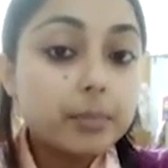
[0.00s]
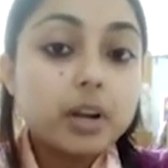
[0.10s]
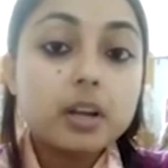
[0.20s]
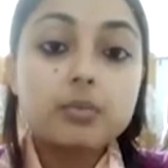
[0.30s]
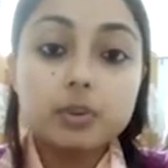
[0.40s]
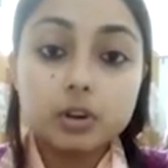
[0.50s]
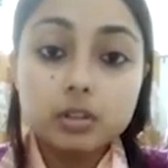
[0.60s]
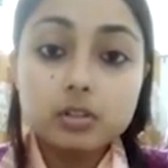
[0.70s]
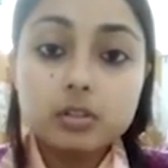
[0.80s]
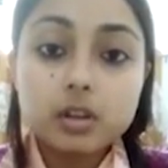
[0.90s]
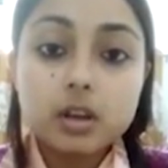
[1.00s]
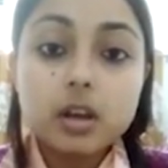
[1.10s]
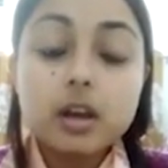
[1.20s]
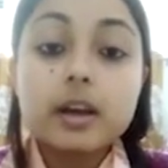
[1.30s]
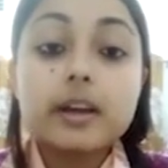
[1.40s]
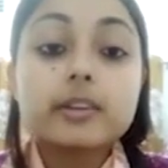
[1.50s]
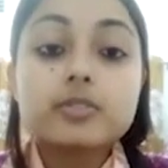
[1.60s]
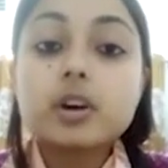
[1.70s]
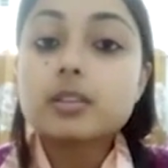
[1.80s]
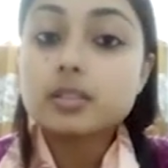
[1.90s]
It draws attention
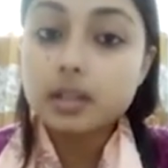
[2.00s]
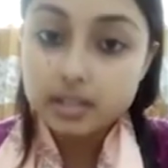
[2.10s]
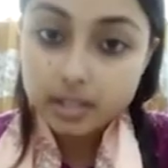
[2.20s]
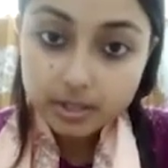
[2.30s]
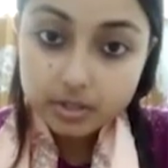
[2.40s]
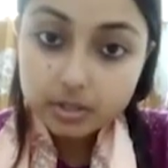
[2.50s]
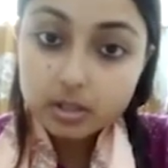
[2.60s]
to the phrase